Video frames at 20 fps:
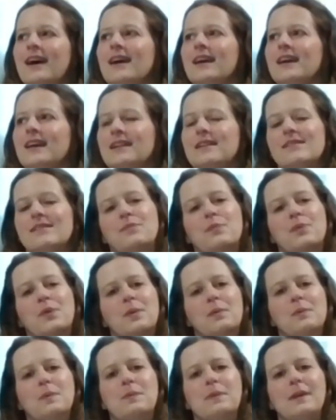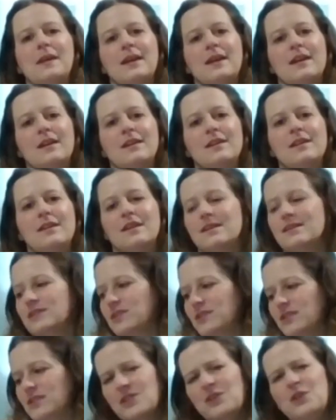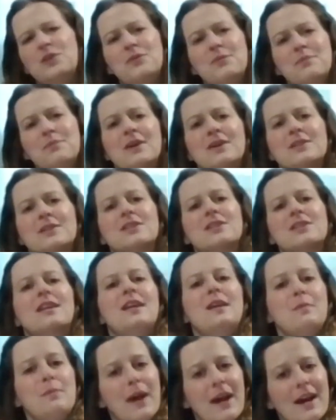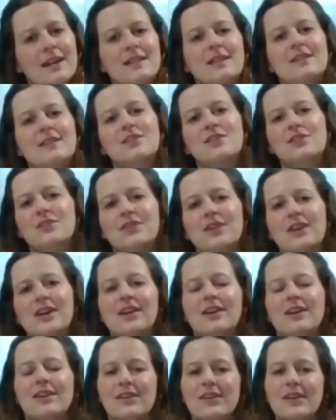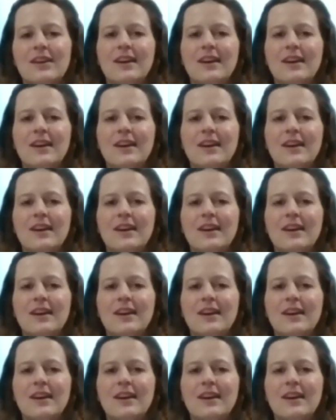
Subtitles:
it's probably, you know, it's just too much to keep adding to your load.